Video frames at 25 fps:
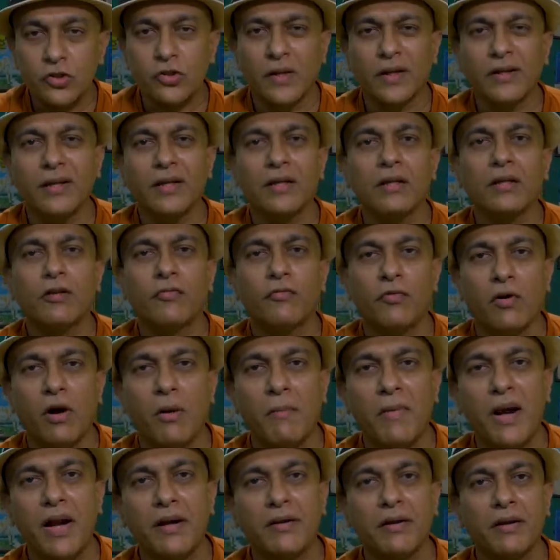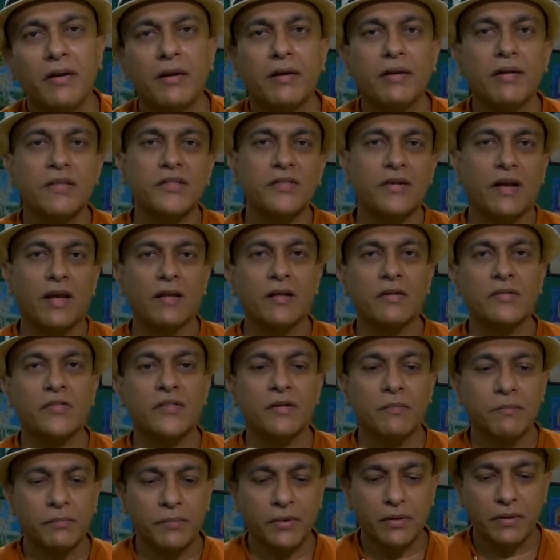So I think the format here is rather
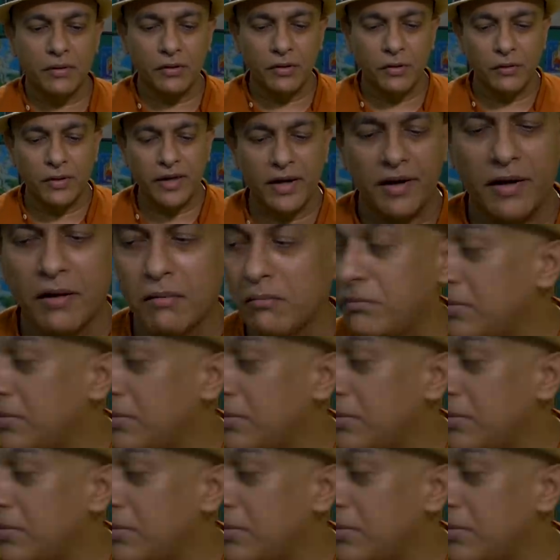simple. You get